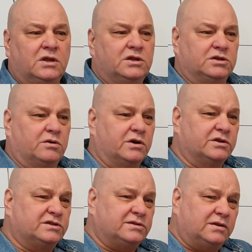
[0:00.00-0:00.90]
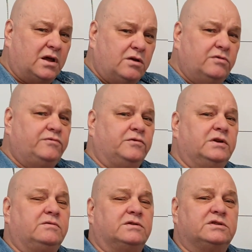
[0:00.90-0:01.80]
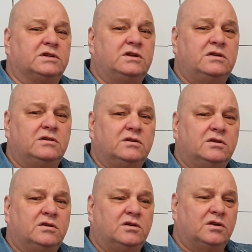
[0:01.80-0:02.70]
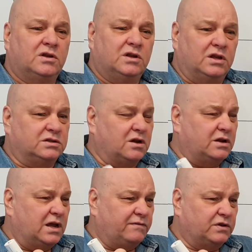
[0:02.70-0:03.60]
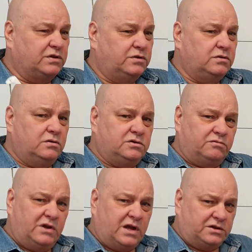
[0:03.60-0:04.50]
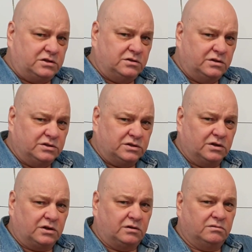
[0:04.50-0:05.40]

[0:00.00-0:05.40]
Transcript: So on a slow frequency, it's going to have a huge reaction to the circuit.